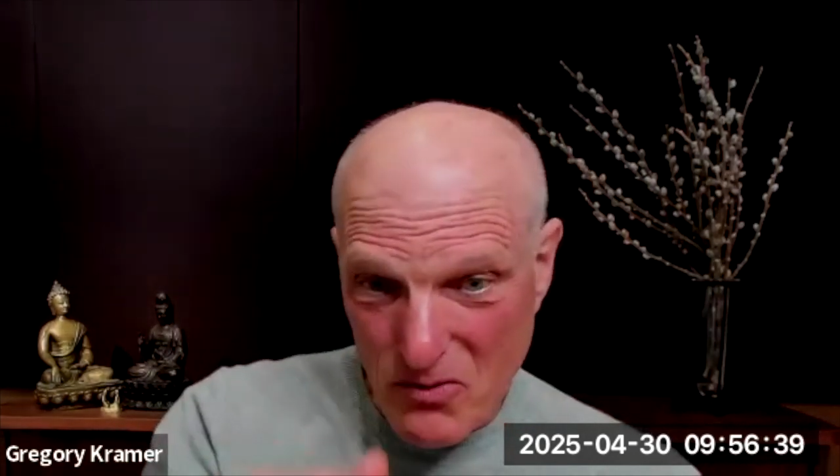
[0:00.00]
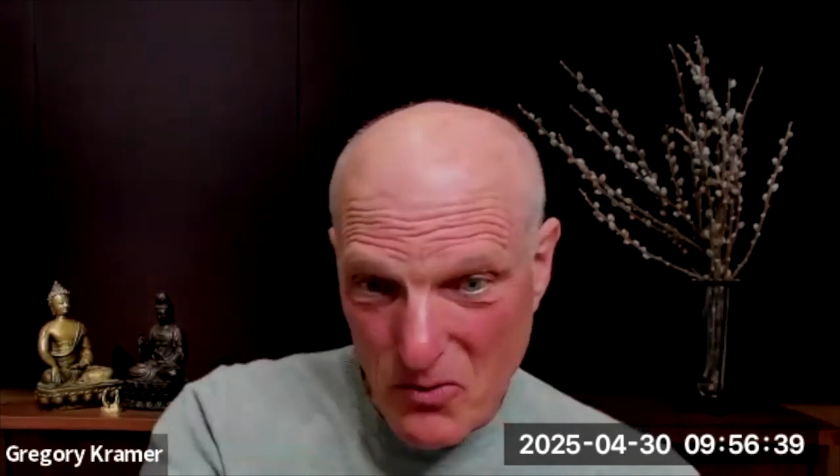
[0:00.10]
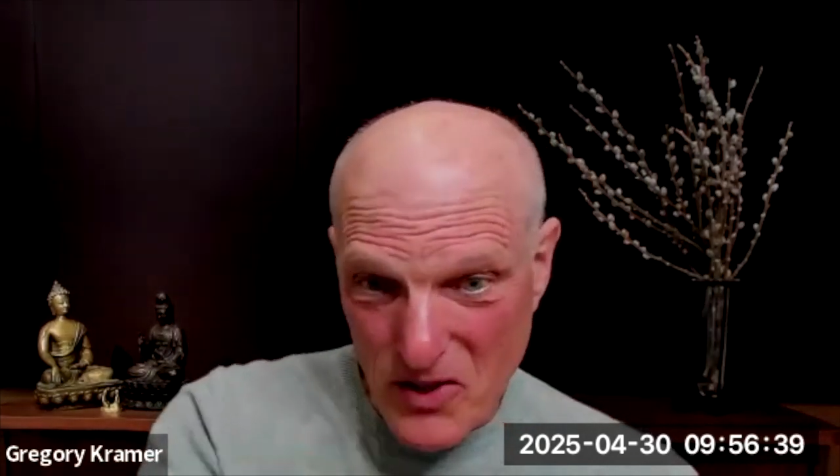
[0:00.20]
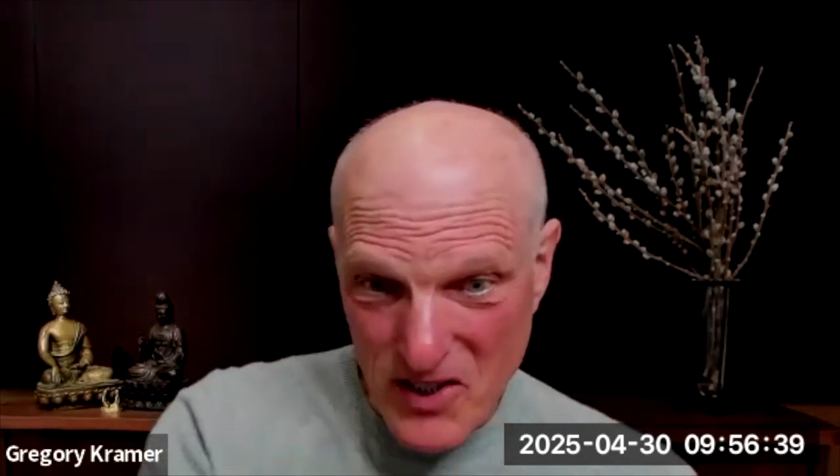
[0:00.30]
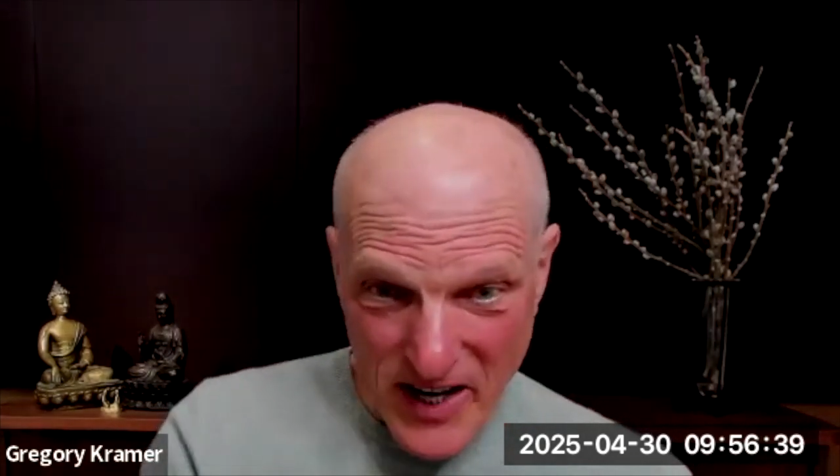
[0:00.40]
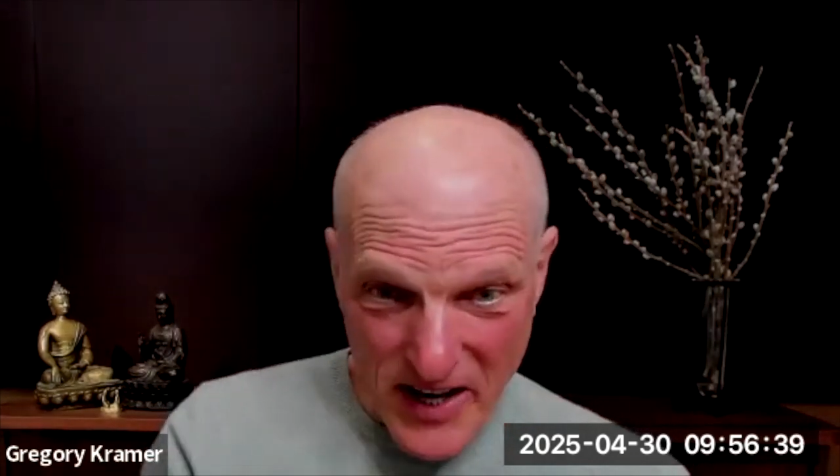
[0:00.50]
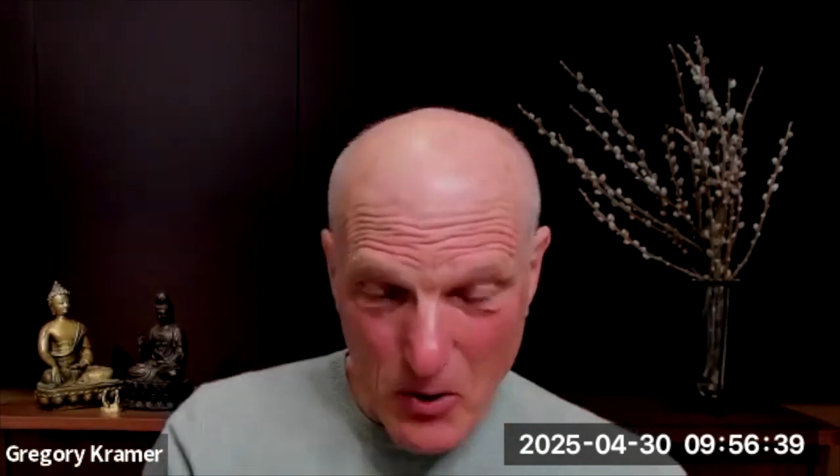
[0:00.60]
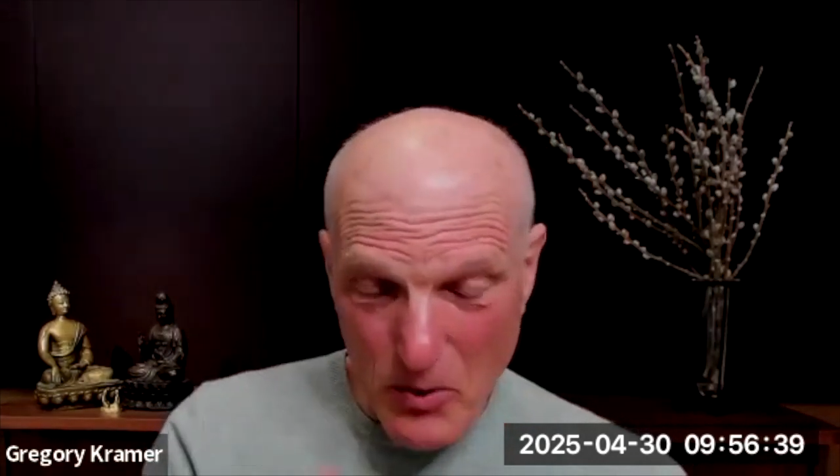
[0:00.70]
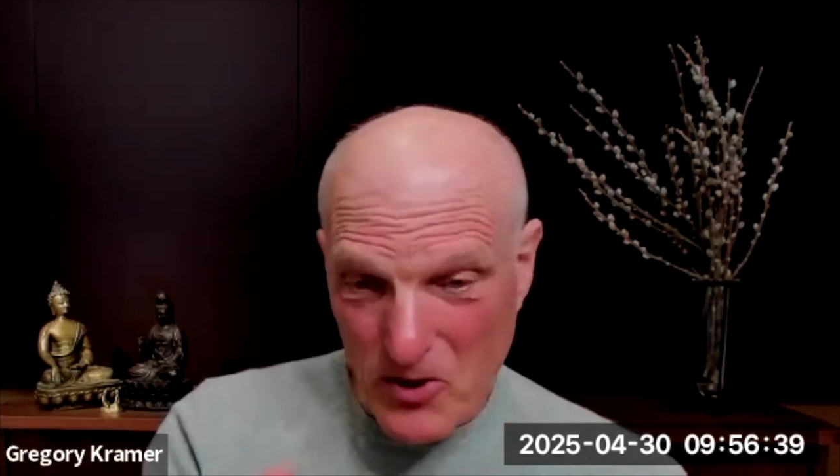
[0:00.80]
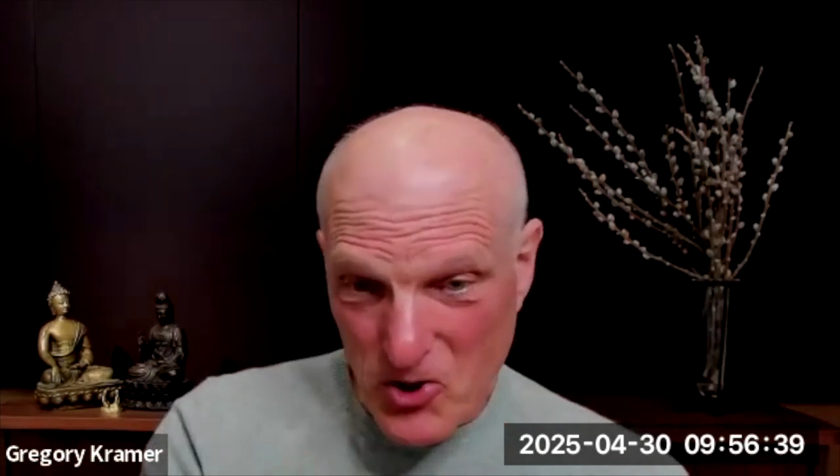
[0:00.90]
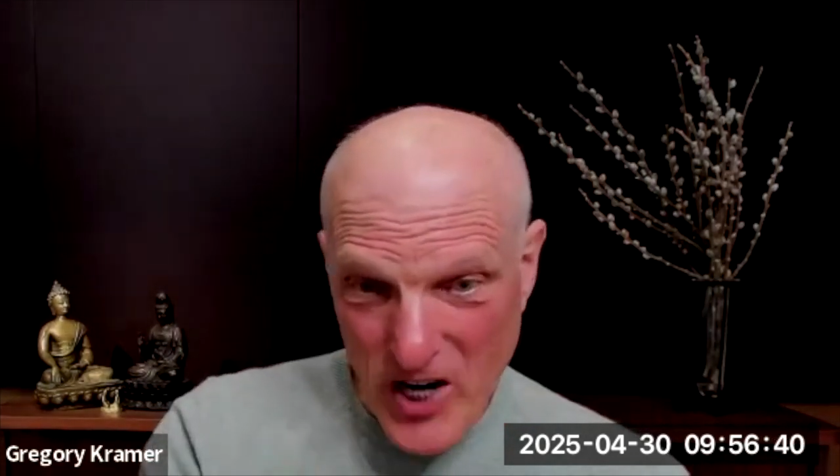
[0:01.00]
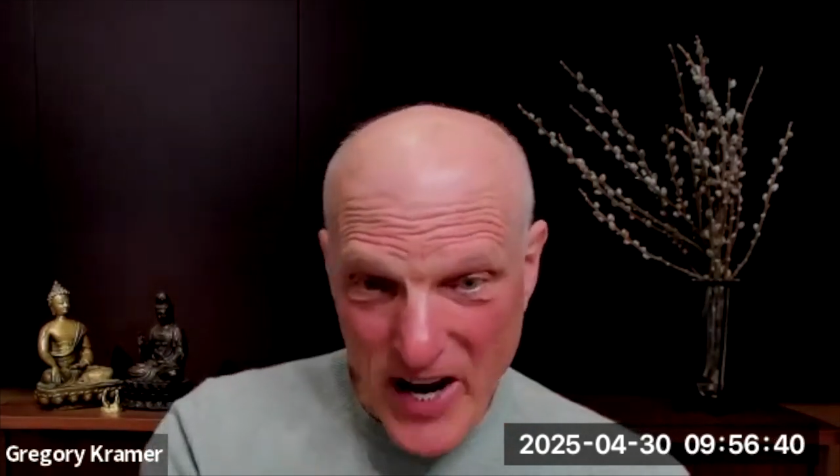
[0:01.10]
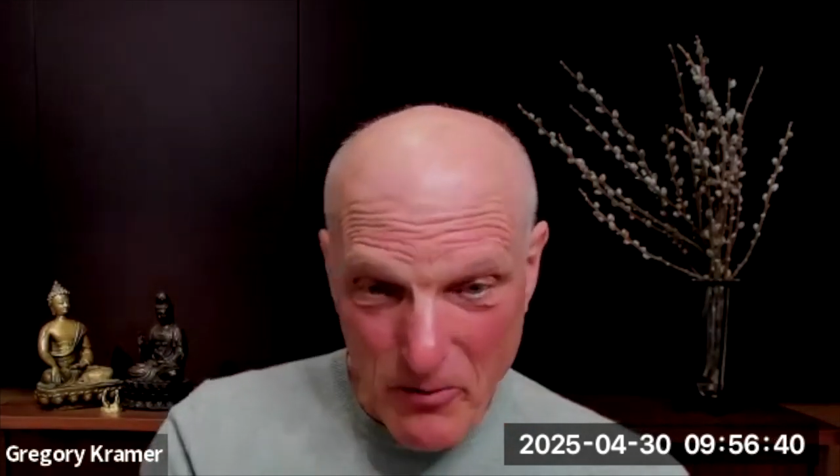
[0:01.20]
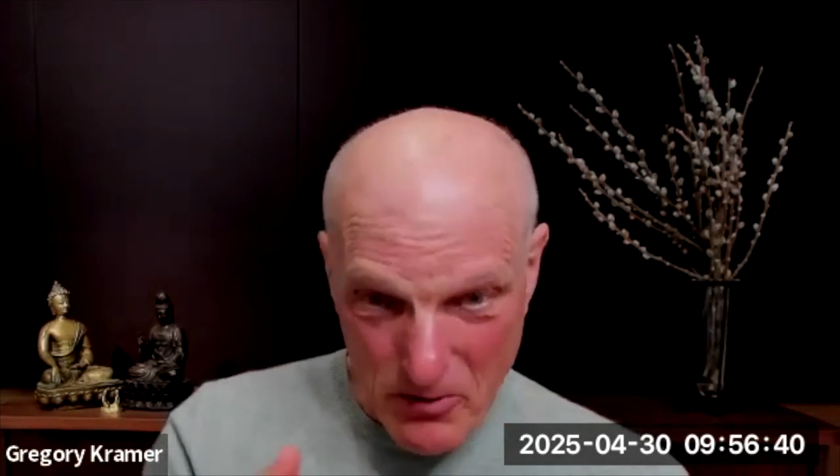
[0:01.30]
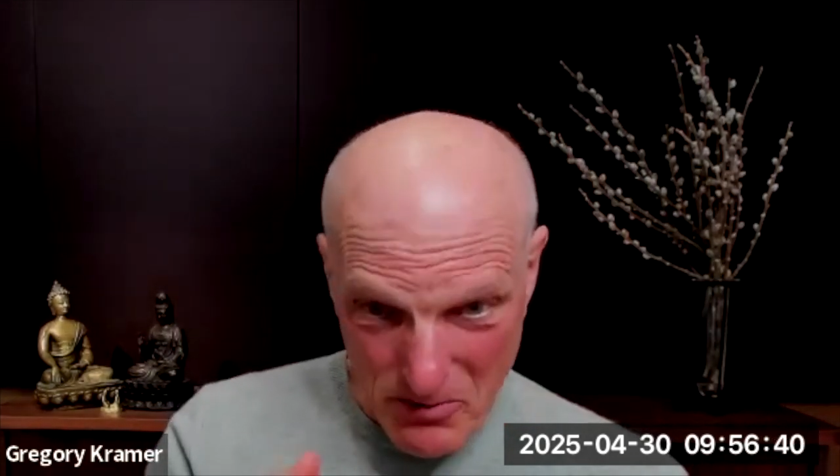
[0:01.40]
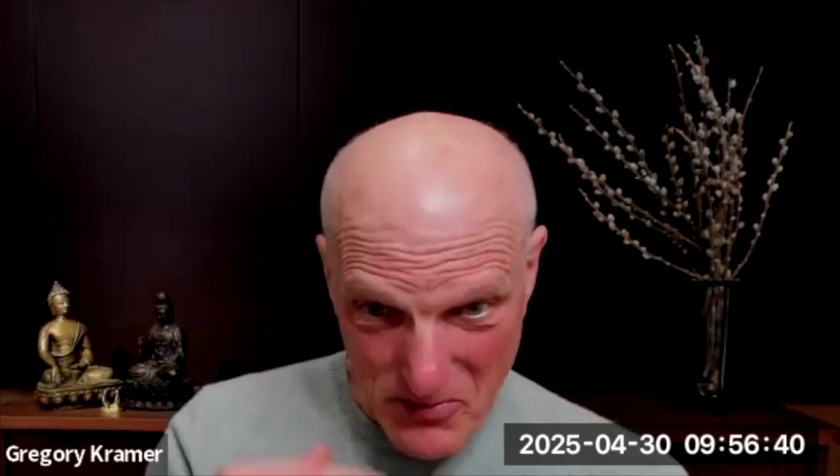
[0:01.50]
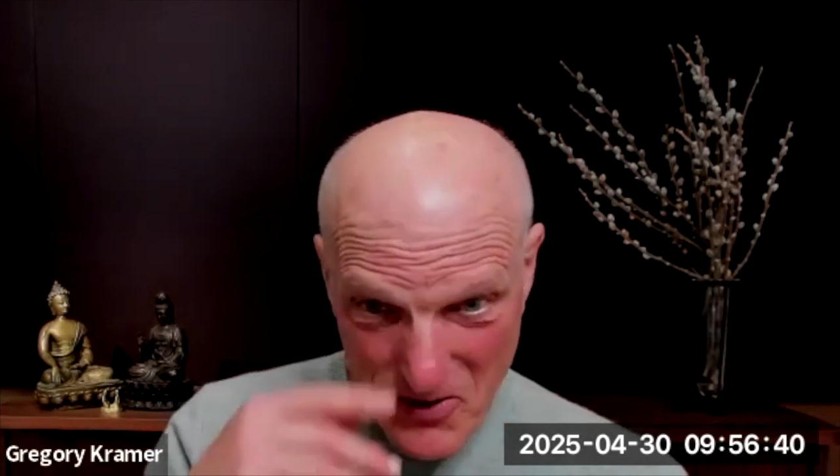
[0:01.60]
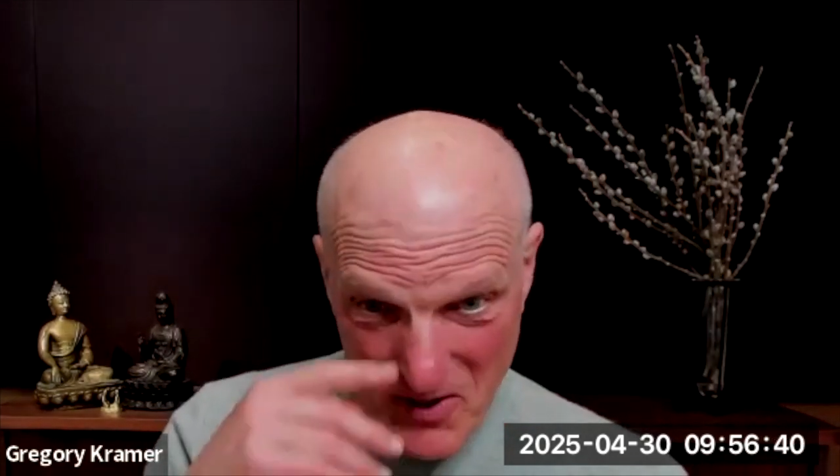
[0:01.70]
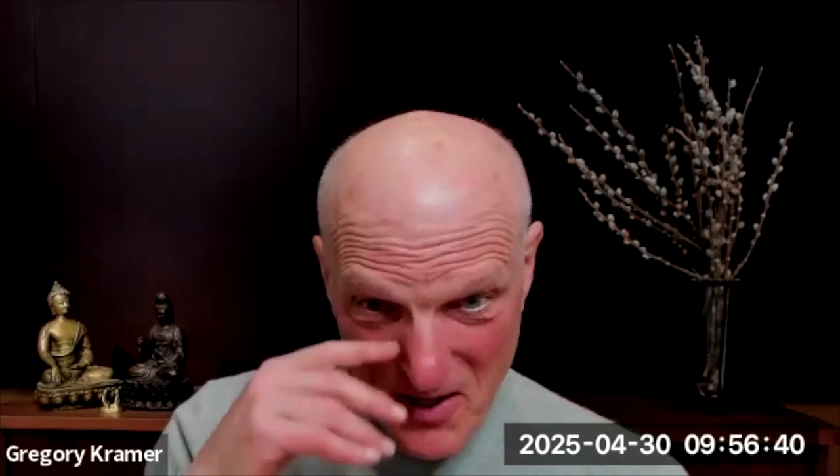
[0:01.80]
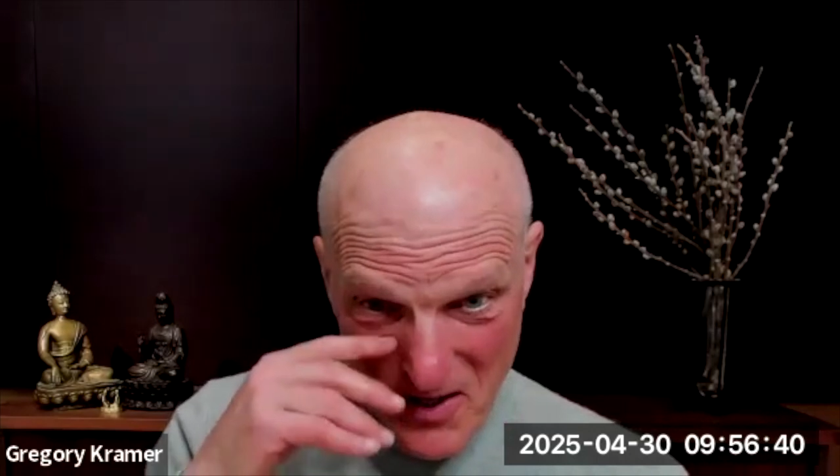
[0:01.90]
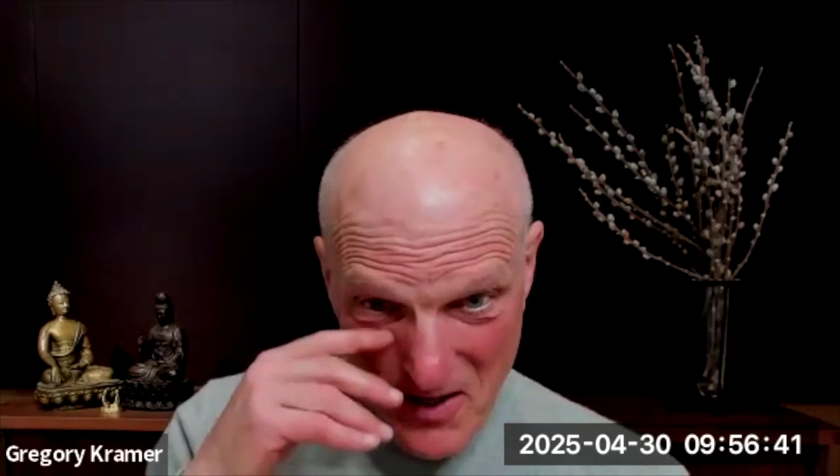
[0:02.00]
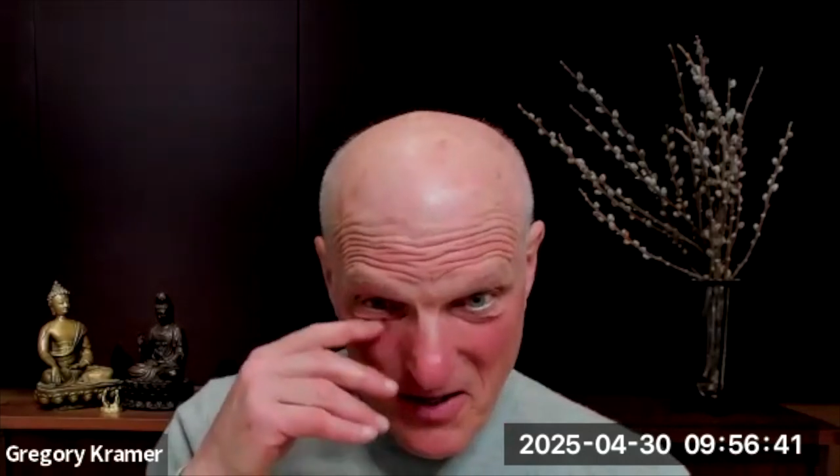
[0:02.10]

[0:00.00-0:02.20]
through these AOL chat rooms